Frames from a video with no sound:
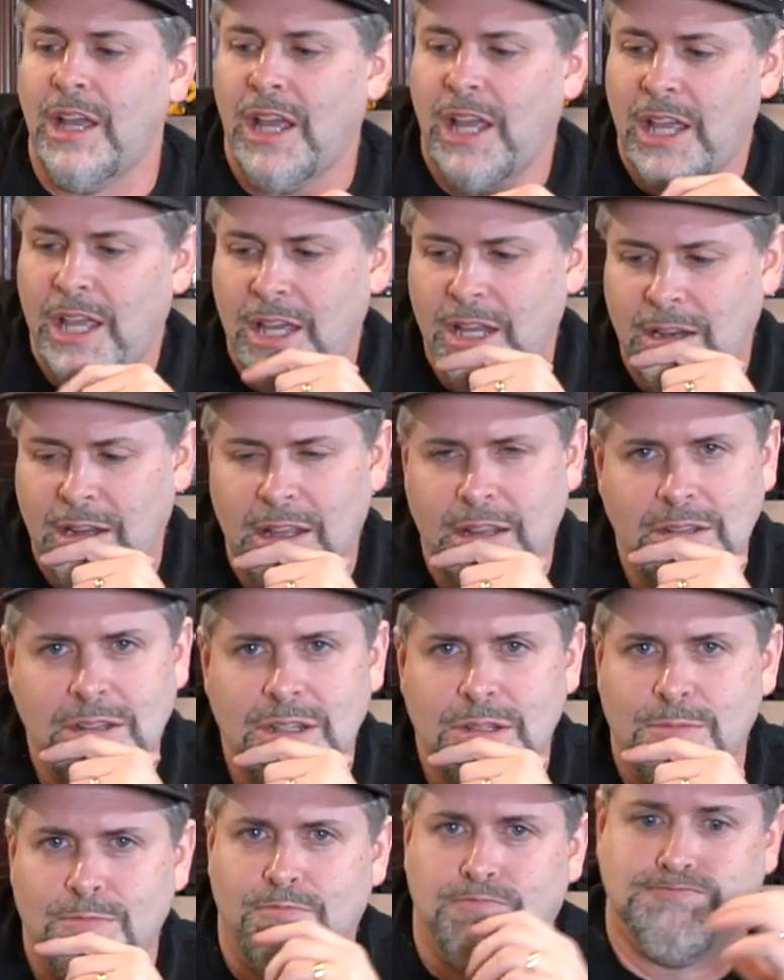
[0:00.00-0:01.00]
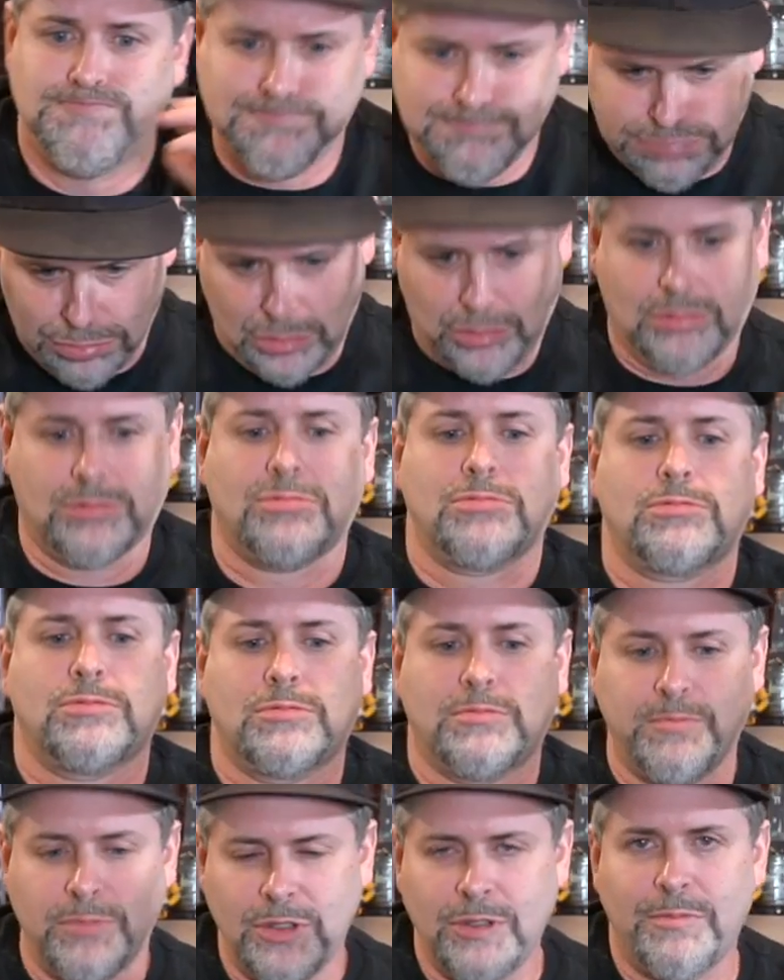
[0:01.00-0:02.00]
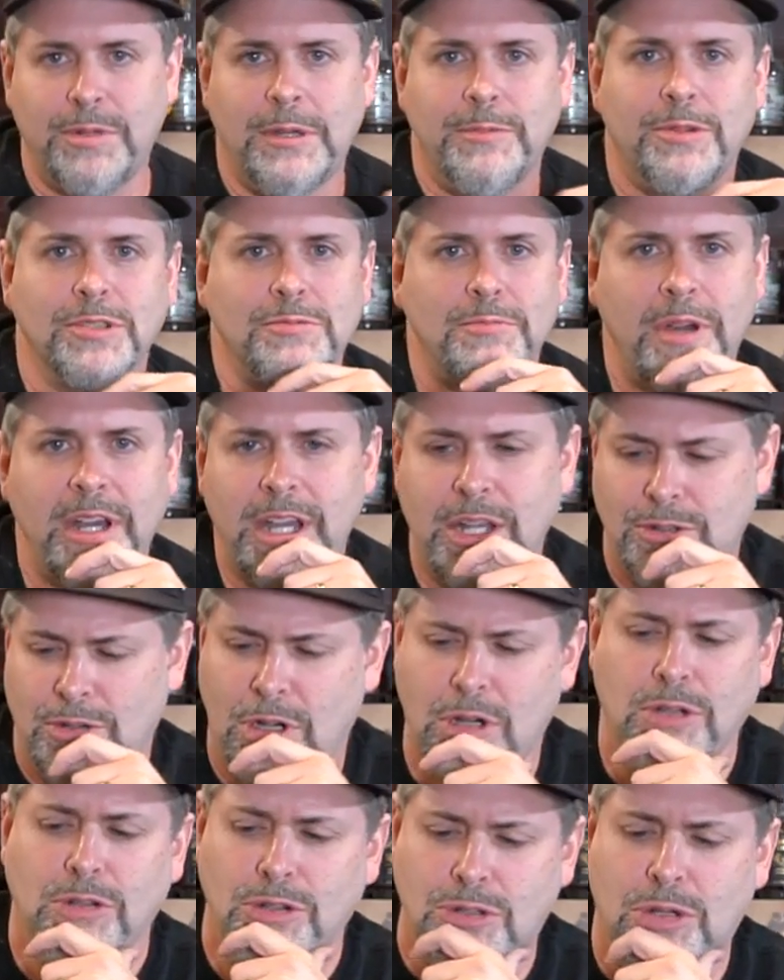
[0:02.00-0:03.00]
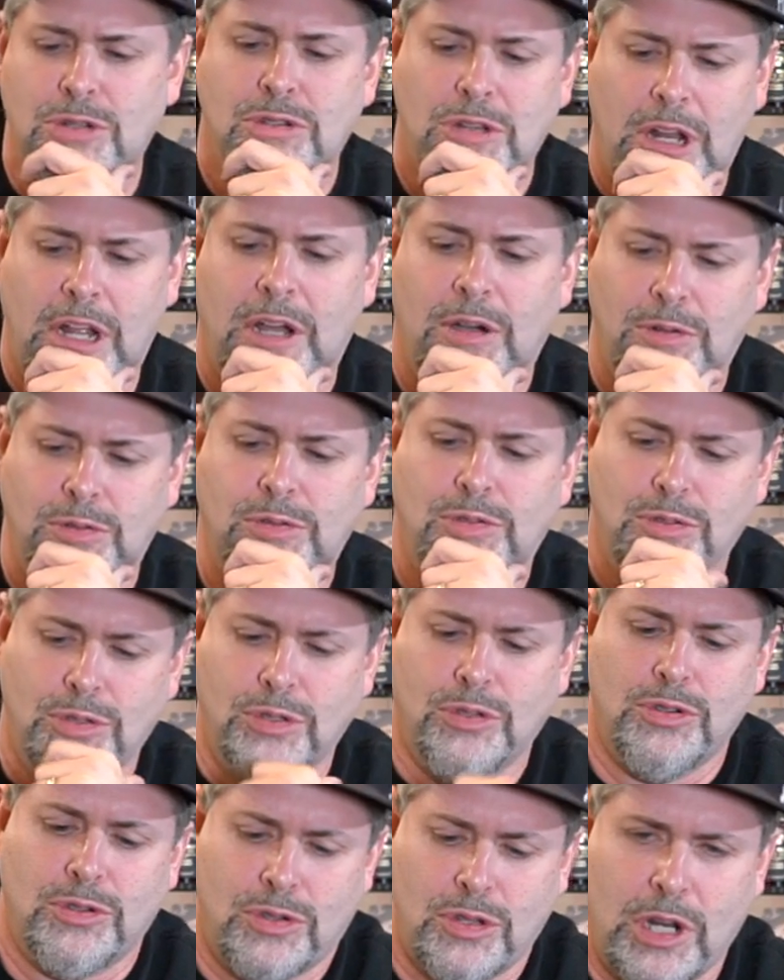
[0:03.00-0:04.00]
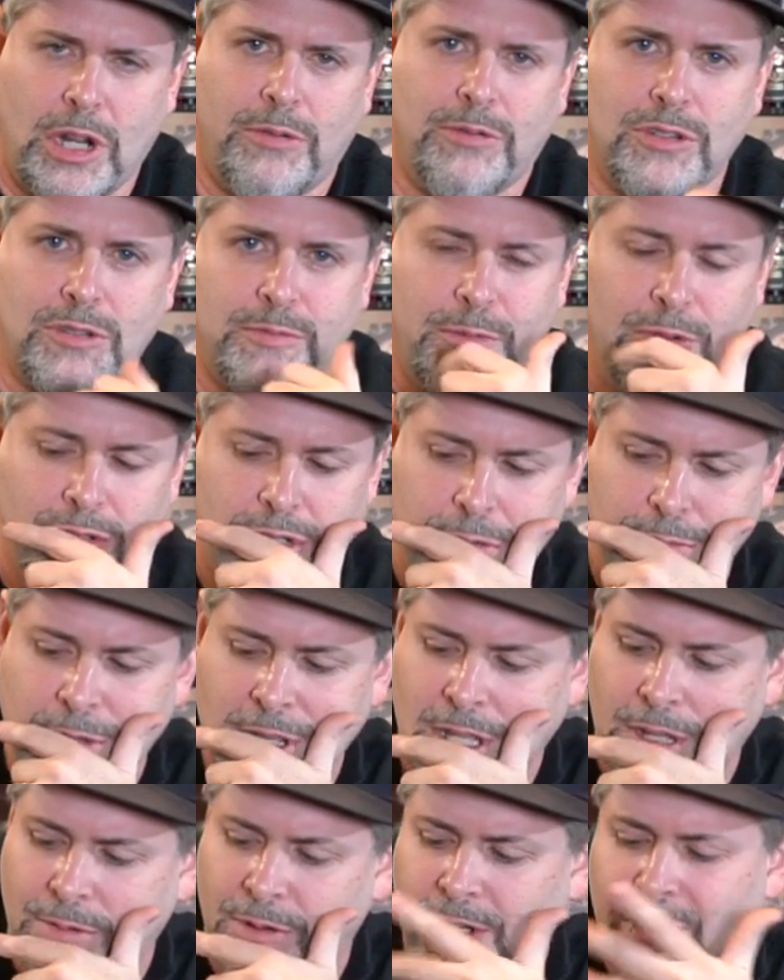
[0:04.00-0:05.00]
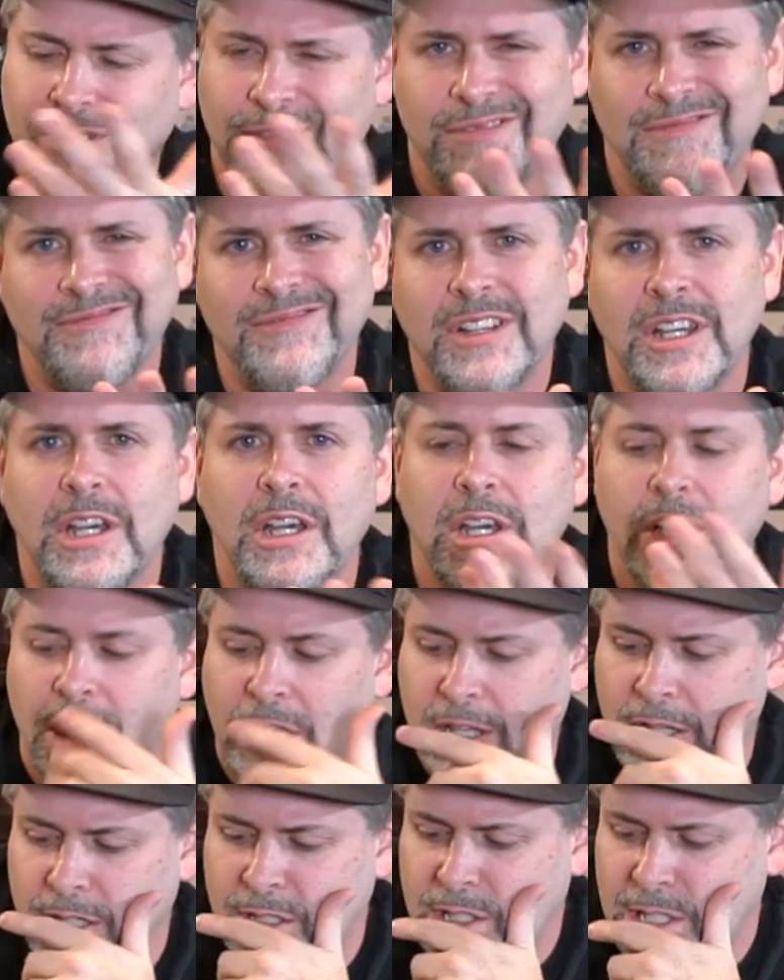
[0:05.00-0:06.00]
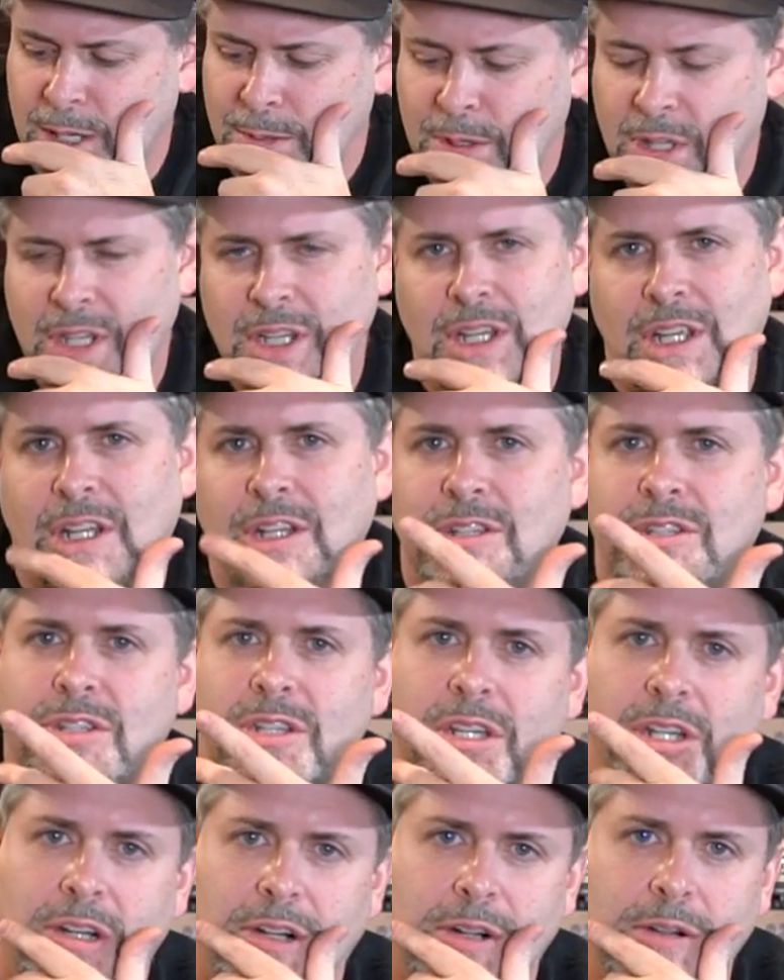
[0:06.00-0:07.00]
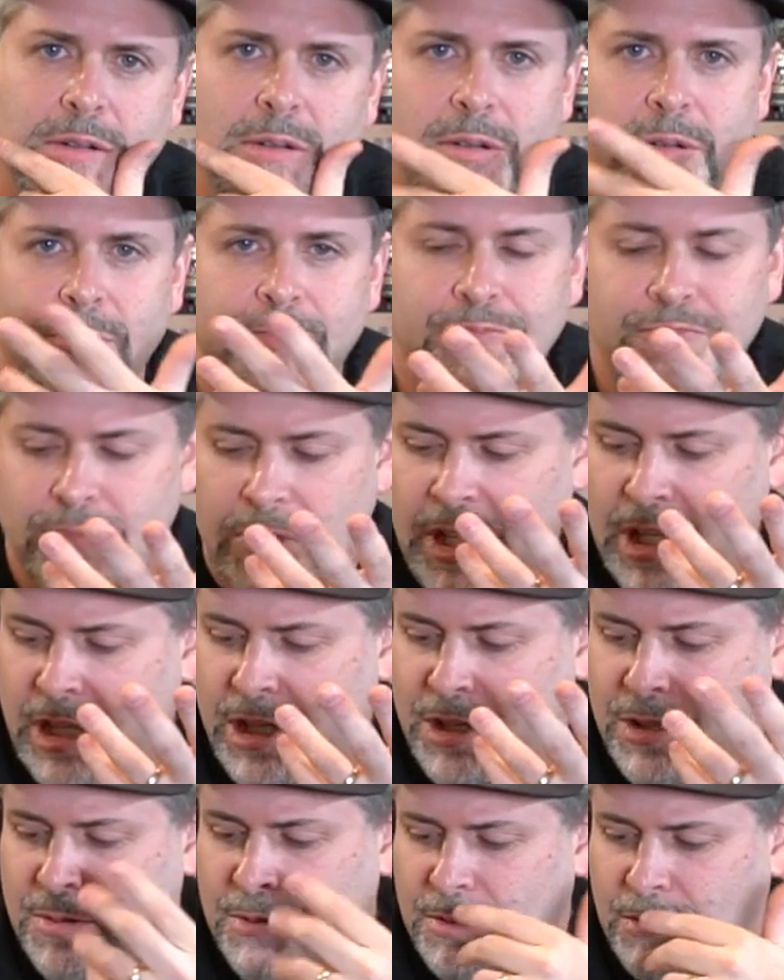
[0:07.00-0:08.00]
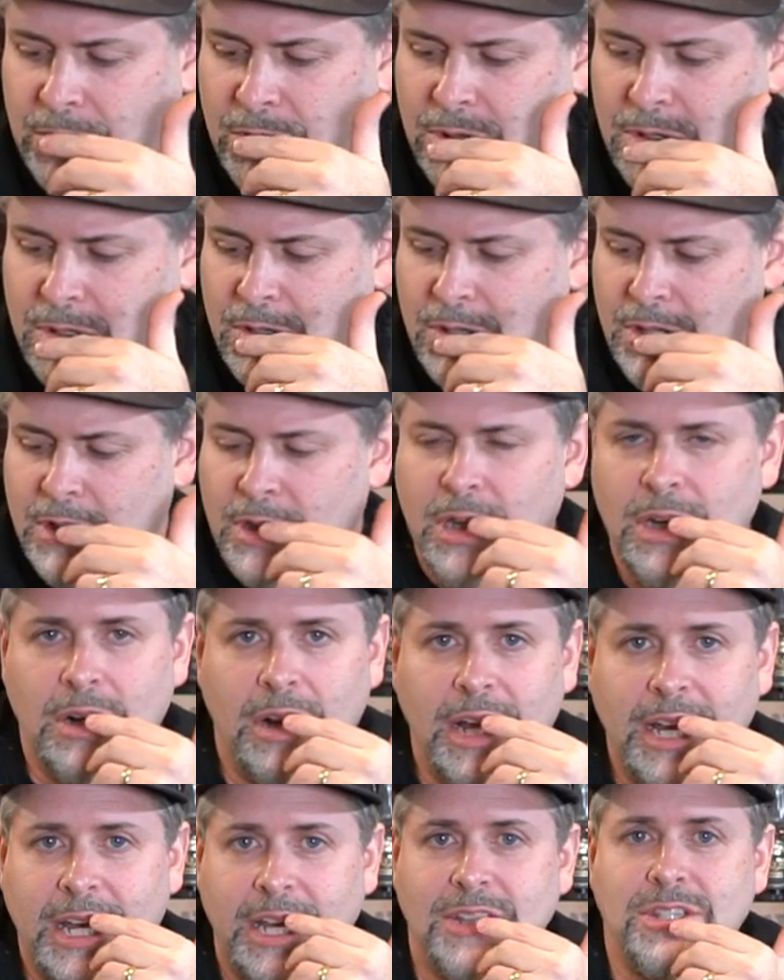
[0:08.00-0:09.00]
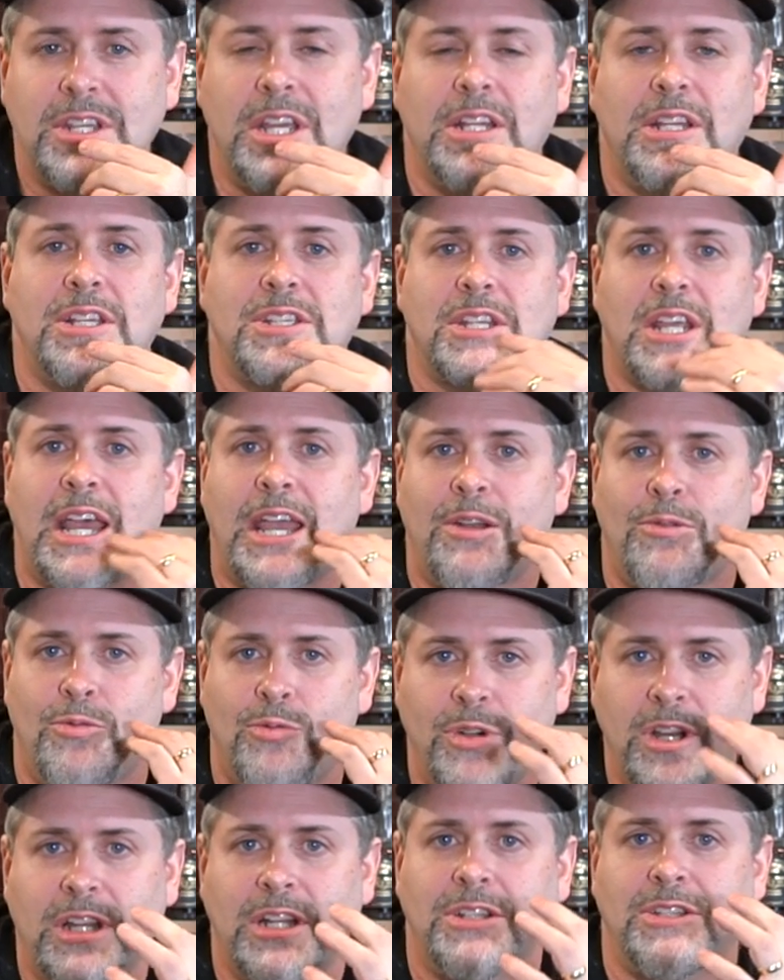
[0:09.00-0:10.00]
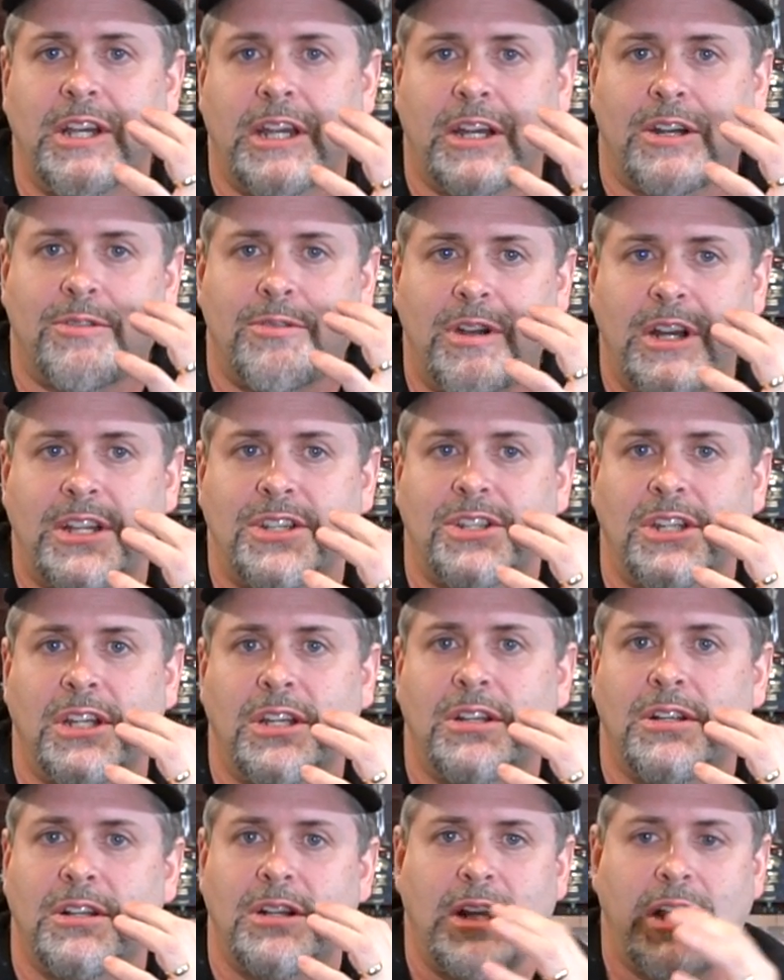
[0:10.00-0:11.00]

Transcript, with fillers: And it just blew people's minds. Oh, this isn't how it's supposed to be. Well, something to consider is, you know, like I said, this guy reads like crazy.